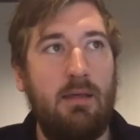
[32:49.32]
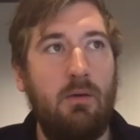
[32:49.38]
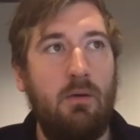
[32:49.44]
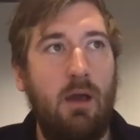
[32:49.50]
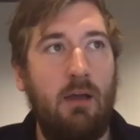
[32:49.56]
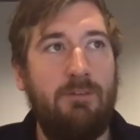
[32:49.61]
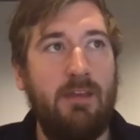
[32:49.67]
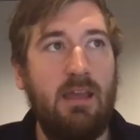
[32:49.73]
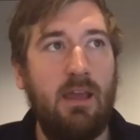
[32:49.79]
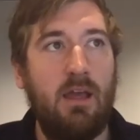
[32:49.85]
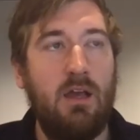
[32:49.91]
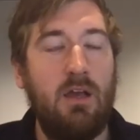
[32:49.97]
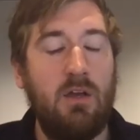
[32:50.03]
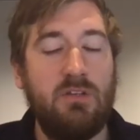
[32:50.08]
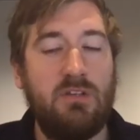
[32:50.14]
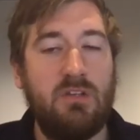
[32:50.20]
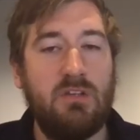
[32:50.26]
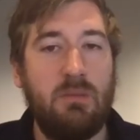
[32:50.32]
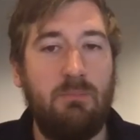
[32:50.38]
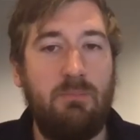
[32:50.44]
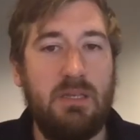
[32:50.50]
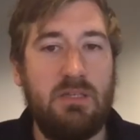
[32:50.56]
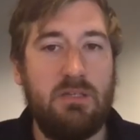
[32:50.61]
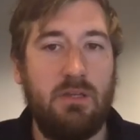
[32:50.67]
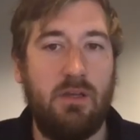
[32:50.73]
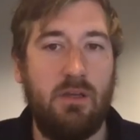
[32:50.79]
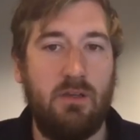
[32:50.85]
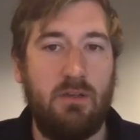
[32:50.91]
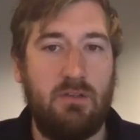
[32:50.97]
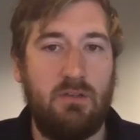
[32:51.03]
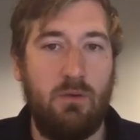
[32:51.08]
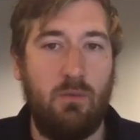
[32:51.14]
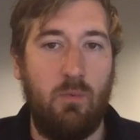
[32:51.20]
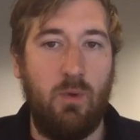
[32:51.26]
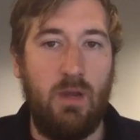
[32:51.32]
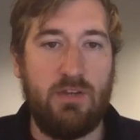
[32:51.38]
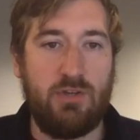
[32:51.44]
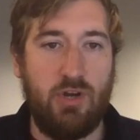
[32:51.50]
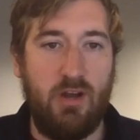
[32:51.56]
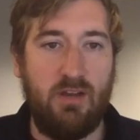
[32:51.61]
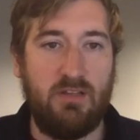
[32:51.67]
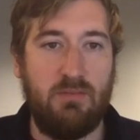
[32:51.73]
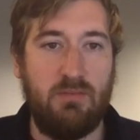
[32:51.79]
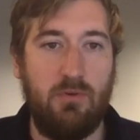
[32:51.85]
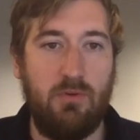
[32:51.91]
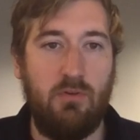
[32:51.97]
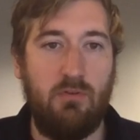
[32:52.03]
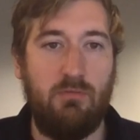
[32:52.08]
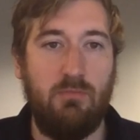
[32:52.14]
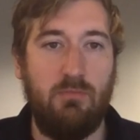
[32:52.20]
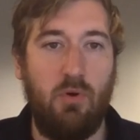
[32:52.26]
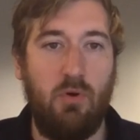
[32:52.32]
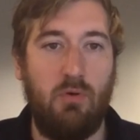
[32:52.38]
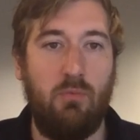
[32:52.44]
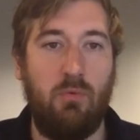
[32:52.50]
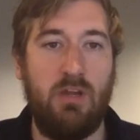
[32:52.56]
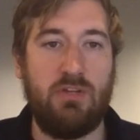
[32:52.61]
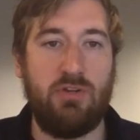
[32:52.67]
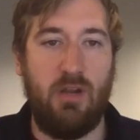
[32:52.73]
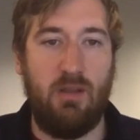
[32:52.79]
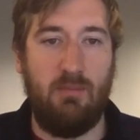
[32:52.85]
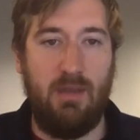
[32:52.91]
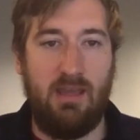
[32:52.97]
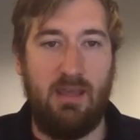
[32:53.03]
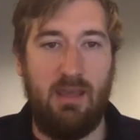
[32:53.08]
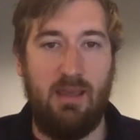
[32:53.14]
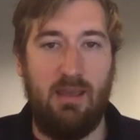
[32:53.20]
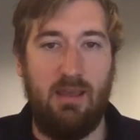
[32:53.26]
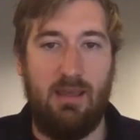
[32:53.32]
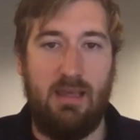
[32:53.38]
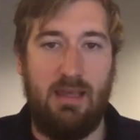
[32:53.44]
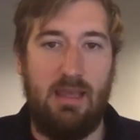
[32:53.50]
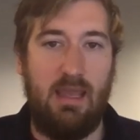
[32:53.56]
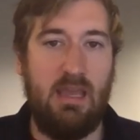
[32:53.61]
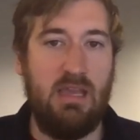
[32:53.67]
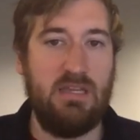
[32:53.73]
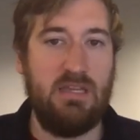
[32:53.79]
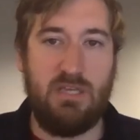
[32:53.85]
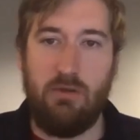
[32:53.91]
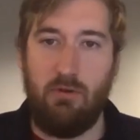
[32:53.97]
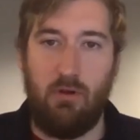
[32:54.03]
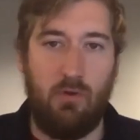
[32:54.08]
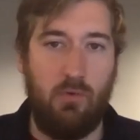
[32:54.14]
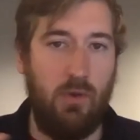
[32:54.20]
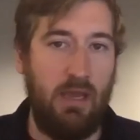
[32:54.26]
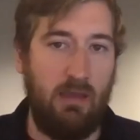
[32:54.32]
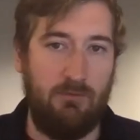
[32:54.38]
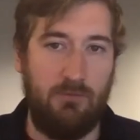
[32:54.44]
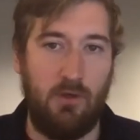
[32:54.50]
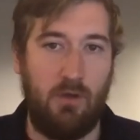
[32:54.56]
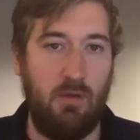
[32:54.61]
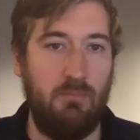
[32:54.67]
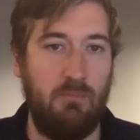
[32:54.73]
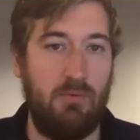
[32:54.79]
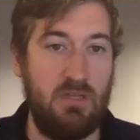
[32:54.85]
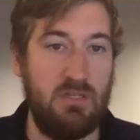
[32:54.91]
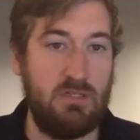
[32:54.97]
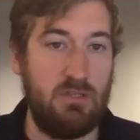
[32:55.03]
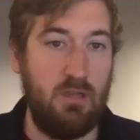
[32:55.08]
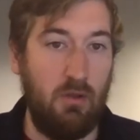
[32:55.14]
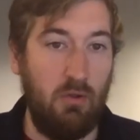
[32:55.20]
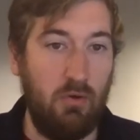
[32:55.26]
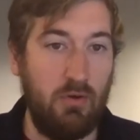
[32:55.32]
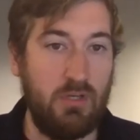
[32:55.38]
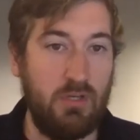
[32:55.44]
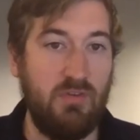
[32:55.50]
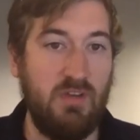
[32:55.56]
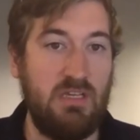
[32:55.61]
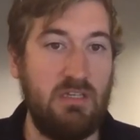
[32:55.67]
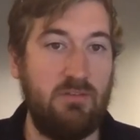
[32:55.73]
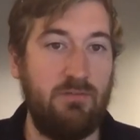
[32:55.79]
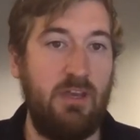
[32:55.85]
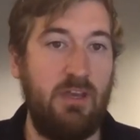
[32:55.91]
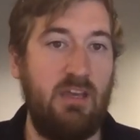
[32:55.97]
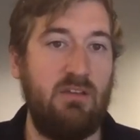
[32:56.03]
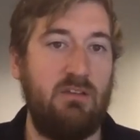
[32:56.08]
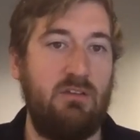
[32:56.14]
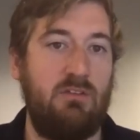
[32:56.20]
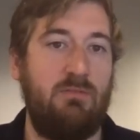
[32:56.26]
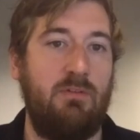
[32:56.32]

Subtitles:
think us as a business, we're trying to move more, we're trying to make it easier and quicker for companies to launch these things.